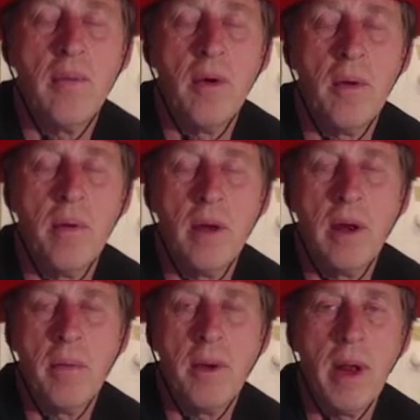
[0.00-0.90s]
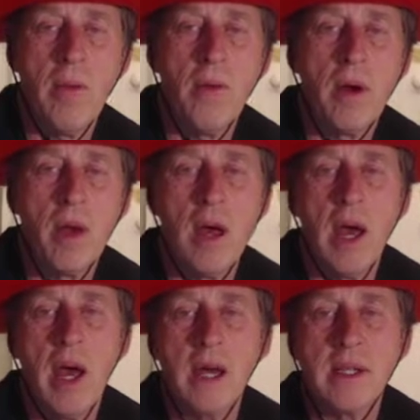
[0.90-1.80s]
probably to play rook
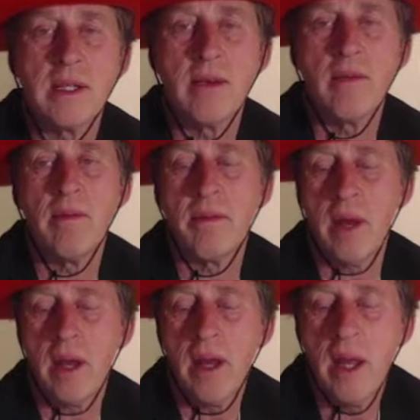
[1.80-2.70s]
a7, but